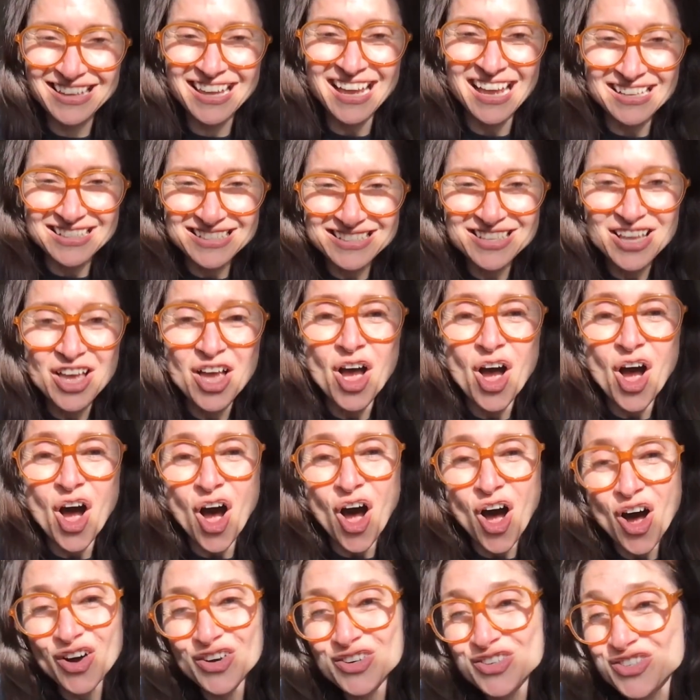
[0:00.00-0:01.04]
Yes,
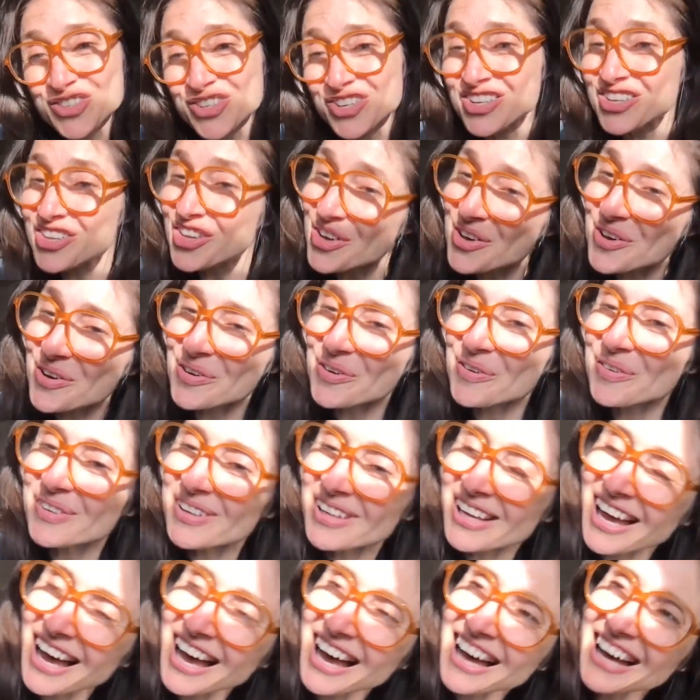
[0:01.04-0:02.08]
Ingenue,
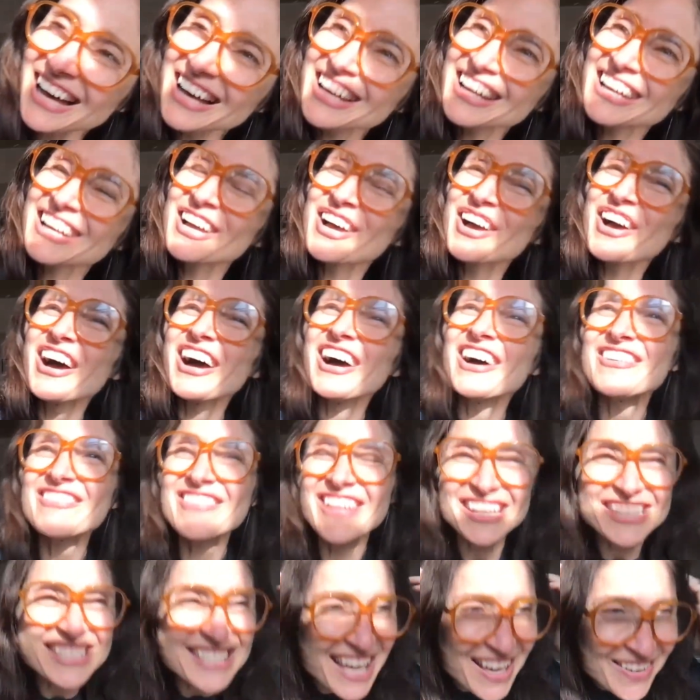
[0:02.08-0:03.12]
yeah.
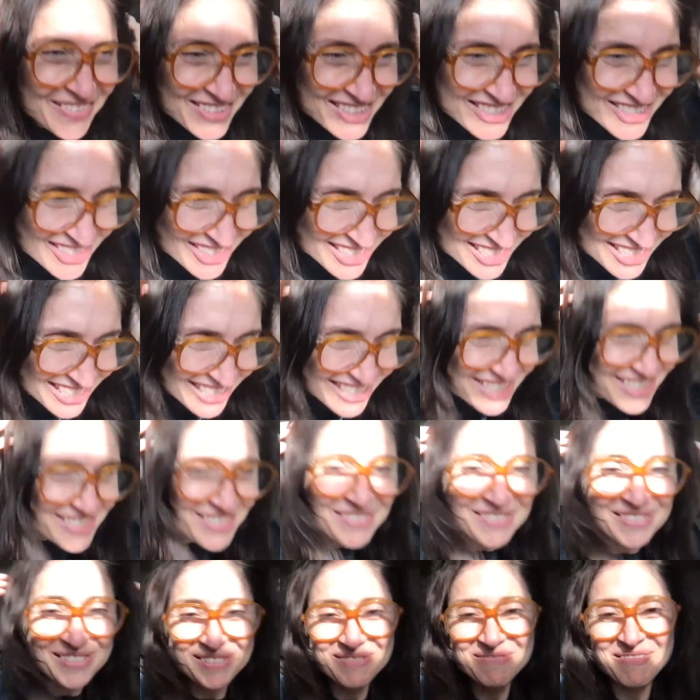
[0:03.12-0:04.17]
That's Evan Chichis,
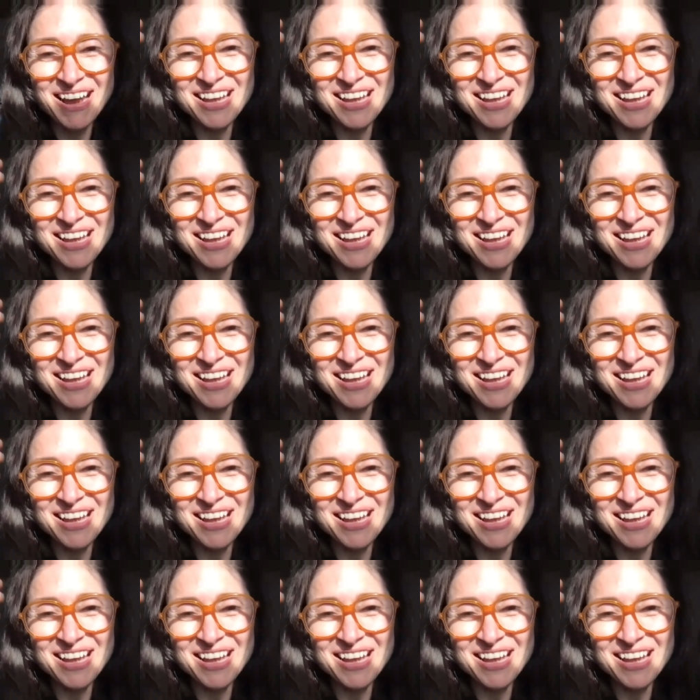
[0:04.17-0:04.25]
who's